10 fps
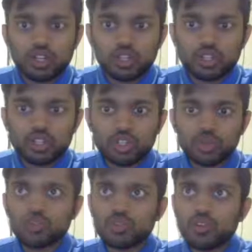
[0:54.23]
The
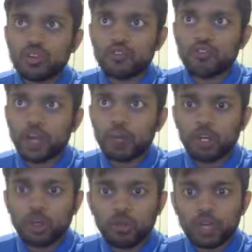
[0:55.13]
usual Fred
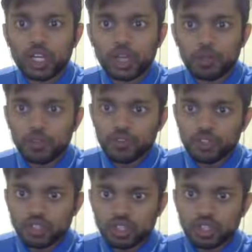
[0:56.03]
McTominay double pivot
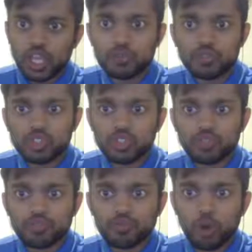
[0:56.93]
in the absence of
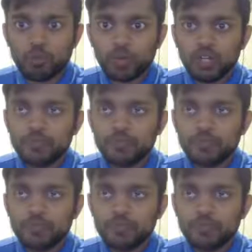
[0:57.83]
Pogba.